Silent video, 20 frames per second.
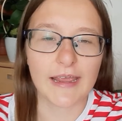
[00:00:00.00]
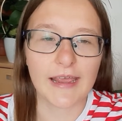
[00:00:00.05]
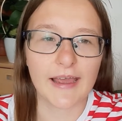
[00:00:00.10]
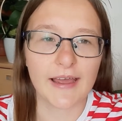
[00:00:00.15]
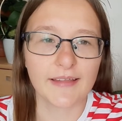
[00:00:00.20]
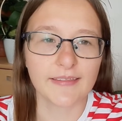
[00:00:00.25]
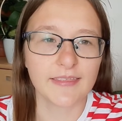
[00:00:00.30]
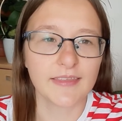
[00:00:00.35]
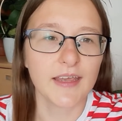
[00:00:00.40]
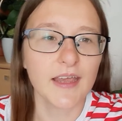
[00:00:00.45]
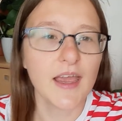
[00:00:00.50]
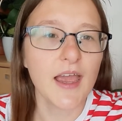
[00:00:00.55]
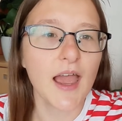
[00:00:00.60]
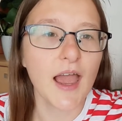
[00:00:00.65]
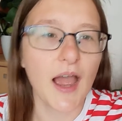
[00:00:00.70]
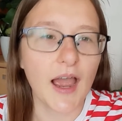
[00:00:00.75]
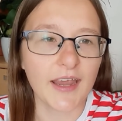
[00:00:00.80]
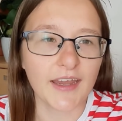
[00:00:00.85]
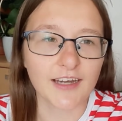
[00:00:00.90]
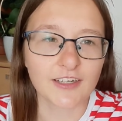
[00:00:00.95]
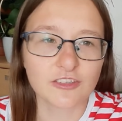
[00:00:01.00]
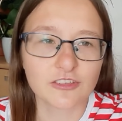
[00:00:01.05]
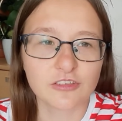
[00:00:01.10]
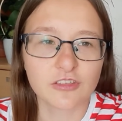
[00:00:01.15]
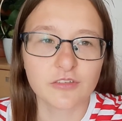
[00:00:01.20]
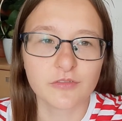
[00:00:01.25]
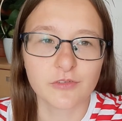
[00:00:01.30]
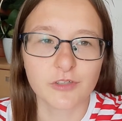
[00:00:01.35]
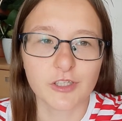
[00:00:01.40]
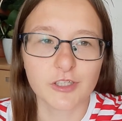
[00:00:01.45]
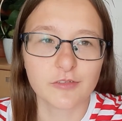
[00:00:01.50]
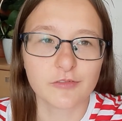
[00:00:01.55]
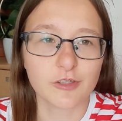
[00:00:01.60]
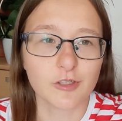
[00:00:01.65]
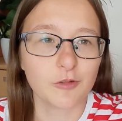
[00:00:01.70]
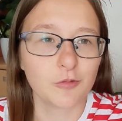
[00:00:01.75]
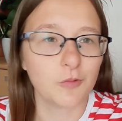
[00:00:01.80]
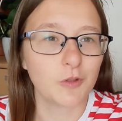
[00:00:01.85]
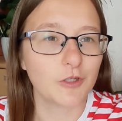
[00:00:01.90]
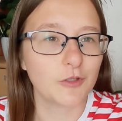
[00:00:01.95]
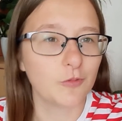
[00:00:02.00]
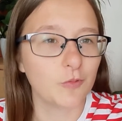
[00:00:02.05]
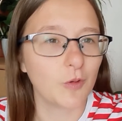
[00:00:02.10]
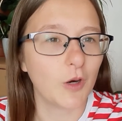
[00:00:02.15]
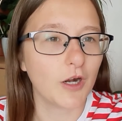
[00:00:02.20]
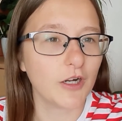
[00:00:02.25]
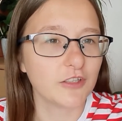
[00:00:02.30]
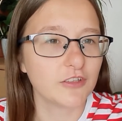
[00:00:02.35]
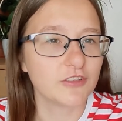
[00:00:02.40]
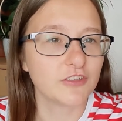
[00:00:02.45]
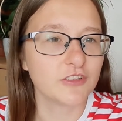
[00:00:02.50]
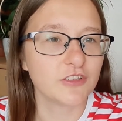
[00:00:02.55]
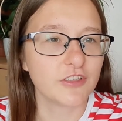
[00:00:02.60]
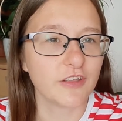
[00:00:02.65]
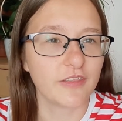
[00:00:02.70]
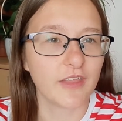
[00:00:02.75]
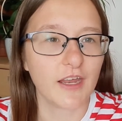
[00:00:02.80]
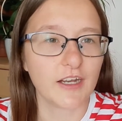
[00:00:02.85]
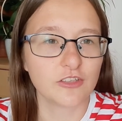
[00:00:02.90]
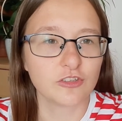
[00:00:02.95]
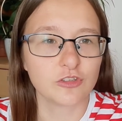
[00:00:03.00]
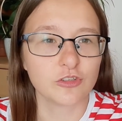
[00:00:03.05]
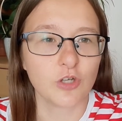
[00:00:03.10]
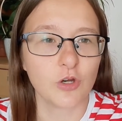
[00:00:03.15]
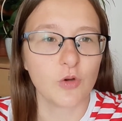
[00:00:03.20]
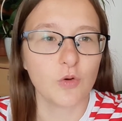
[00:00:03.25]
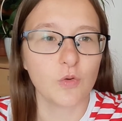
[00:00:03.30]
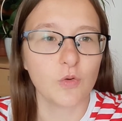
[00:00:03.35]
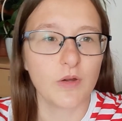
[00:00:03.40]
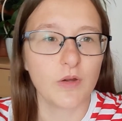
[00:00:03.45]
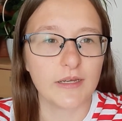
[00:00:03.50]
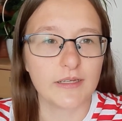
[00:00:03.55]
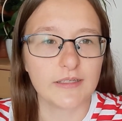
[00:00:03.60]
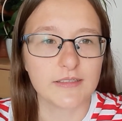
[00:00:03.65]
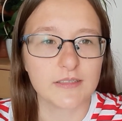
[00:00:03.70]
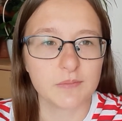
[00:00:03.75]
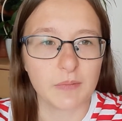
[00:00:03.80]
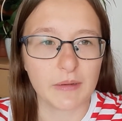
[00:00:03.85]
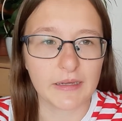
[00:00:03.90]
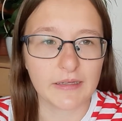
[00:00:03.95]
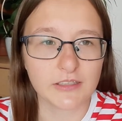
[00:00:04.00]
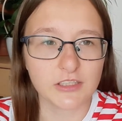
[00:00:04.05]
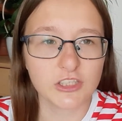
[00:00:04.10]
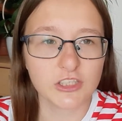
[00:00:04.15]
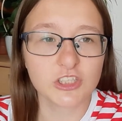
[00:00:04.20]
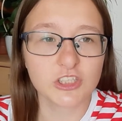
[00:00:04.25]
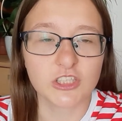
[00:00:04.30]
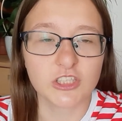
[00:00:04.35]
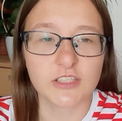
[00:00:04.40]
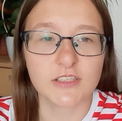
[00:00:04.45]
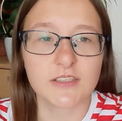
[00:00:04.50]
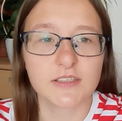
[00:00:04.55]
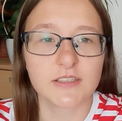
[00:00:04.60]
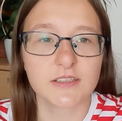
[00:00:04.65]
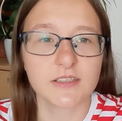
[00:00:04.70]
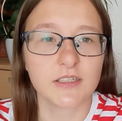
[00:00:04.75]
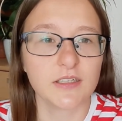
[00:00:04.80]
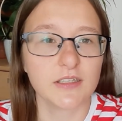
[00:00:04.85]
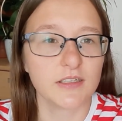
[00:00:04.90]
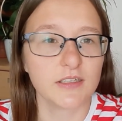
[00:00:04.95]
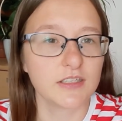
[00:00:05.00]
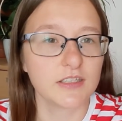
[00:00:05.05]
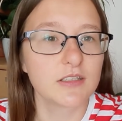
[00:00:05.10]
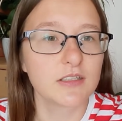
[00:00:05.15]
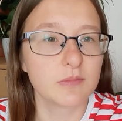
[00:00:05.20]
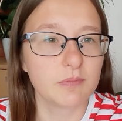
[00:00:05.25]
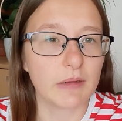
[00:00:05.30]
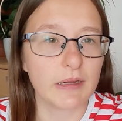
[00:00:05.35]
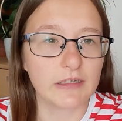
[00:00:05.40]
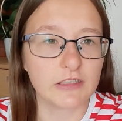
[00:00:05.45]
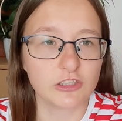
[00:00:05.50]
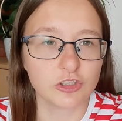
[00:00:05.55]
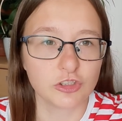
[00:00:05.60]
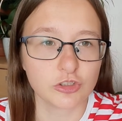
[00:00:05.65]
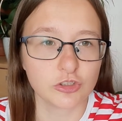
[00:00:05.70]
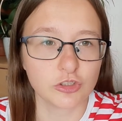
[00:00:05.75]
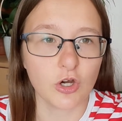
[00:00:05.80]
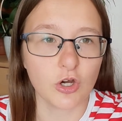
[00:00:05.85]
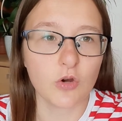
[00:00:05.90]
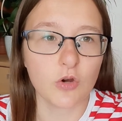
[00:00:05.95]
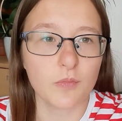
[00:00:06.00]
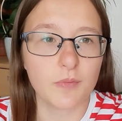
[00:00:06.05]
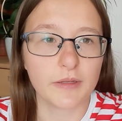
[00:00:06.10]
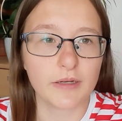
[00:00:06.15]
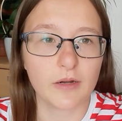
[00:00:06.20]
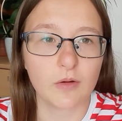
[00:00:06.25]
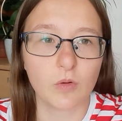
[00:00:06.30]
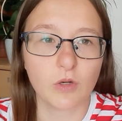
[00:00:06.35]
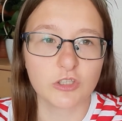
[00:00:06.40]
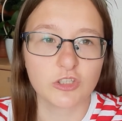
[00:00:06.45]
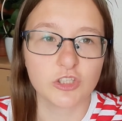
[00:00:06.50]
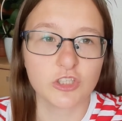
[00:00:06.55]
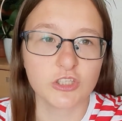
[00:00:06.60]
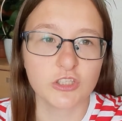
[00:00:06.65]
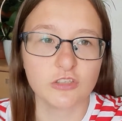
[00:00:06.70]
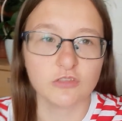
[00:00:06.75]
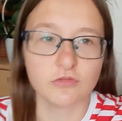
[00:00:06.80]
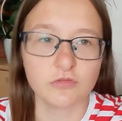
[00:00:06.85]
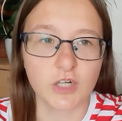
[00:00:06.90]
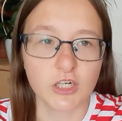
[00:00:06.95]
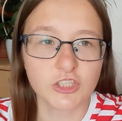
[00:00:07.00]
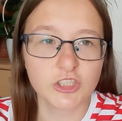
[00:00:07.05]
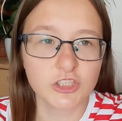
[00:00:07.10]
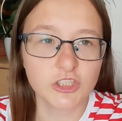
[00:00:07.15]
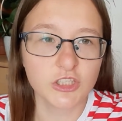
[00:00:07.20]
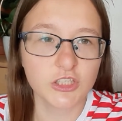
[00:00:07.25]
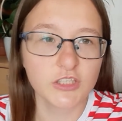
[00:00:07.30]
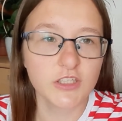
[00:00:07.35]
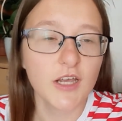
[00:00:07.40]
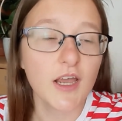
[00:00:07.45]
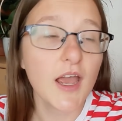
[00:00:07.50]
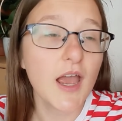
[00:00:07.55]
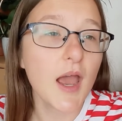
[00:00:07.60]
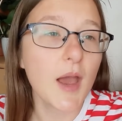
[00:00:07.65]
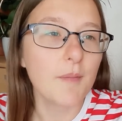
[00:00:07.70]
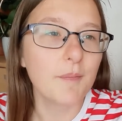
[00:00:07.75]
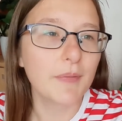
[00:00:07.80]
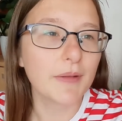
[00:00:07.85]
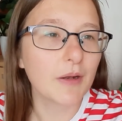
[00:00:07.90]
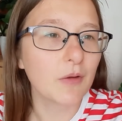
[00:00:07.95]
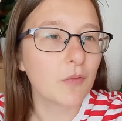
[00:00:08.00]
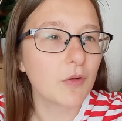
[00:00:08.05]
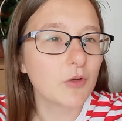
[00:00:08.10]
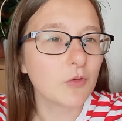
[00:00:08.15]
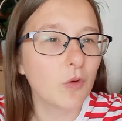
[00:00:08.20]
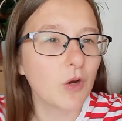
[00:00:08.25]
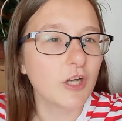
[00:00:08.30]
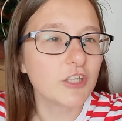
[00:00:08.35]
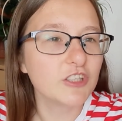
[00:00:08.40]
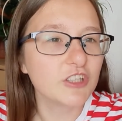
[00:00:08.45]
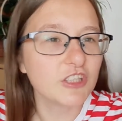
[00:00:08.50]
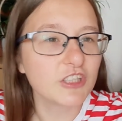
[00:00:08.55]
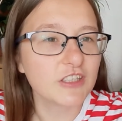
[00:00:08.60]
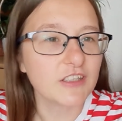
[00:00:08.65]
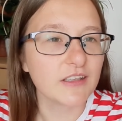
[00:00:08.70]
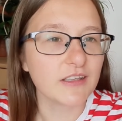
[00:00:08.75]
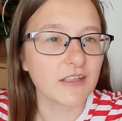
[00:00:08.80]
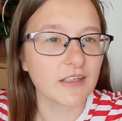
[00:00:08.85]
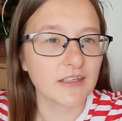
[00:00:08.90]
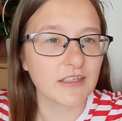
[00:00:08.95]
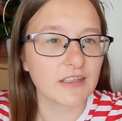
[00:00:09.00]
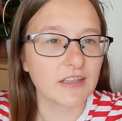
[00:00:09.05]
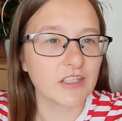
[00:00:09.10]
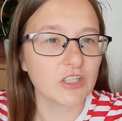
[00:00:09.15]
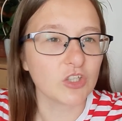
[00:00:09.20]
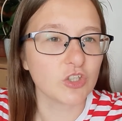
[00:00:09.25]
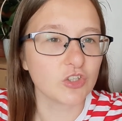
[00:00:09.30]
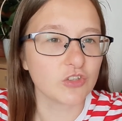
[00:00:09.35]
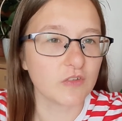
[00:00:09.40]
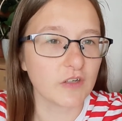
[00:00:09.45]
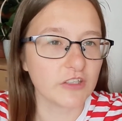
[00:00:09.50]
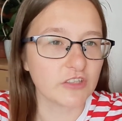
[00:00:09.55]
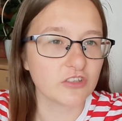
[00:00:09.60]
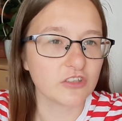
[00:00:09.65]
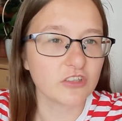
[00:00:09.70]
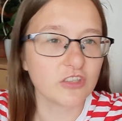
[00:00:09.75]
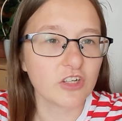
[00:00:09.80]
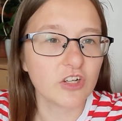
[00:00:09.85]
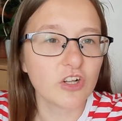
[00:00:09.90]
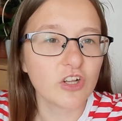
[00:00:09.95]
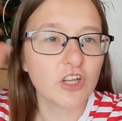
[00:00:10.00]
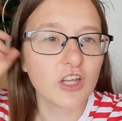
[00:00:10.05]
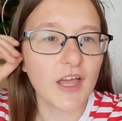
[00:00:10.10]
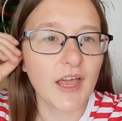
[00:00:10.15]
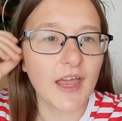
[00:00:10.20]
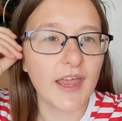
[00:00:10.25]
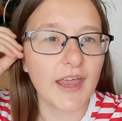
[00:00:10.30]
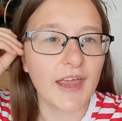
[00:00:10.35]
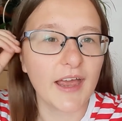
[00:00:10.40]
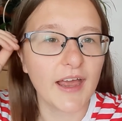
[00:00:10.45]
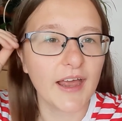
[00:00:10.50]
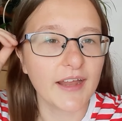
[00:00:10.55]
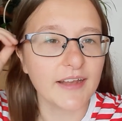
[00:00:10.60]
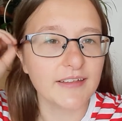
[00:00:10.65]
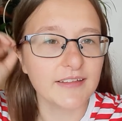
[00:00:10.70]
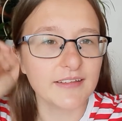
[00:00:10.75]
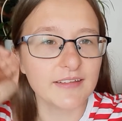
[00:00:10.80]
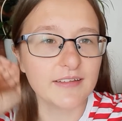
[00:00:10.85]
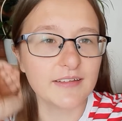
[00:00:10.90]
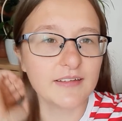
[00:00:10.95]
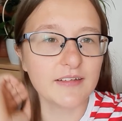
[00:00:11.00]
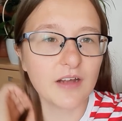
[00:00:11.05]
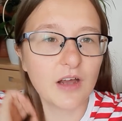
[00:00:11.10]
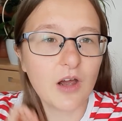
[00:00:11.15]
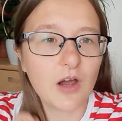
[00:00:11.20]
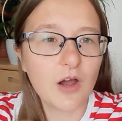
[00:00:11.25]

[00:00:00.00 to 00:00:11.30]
And I actually really want to watch that show in Spanish. It's a Spanish show, but I watched it in Russian. But I want to watch it like the original. And